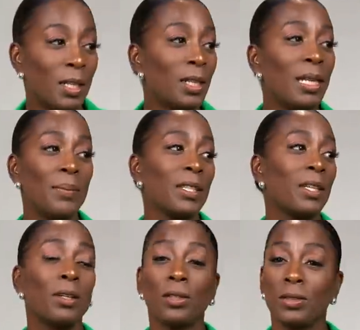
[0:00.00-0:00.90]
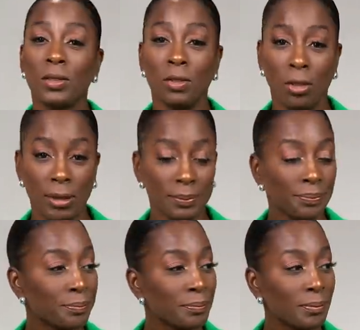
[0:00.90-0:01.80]
Let me tell you a story.
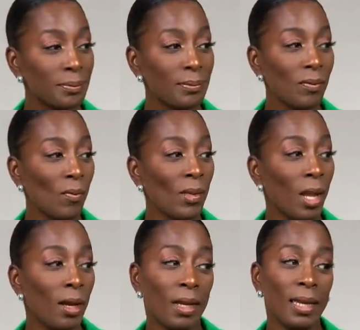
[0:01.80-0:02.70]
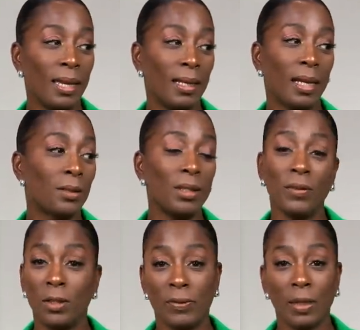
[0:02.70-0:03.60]
And I don't even
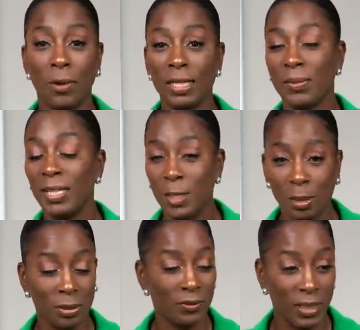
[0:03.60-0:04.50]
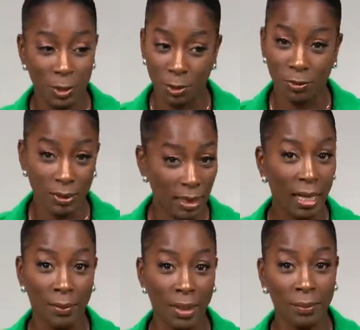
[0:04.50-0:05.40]
know if they watch my channel, but if they do,
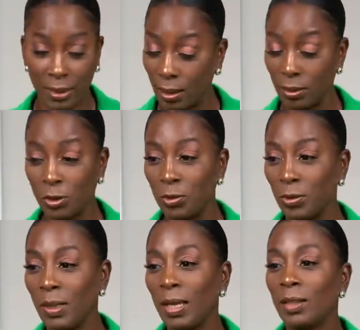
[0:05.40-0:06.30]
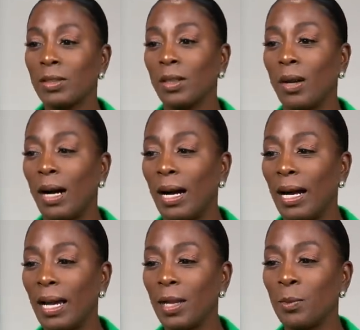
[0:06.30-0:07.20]
I'm telling the truth. So
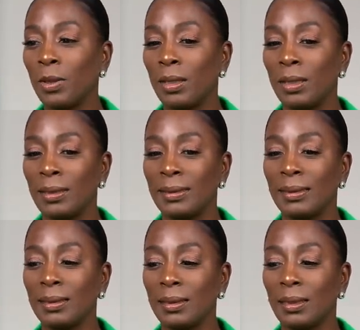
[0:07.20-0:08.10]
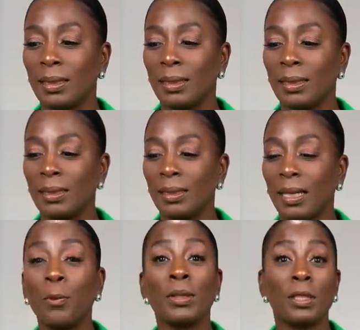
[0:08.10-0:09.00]
I
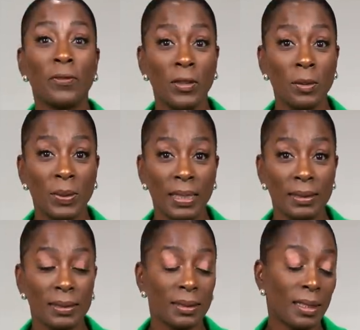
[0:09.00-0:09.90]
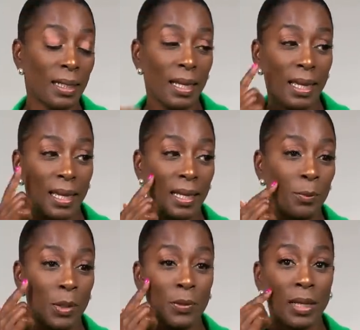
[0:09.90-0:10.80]
went to the Philippines, and
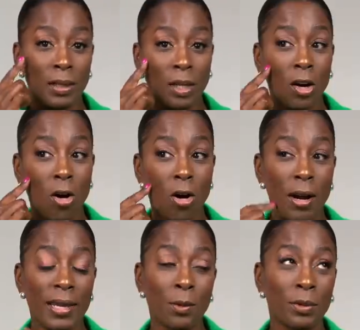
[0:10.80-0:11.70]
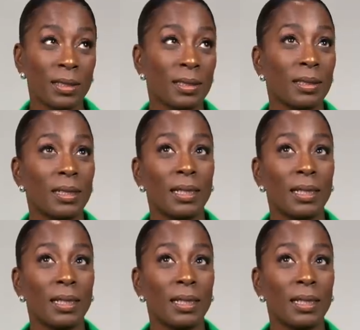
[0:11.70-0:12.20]
we were in the car, and it was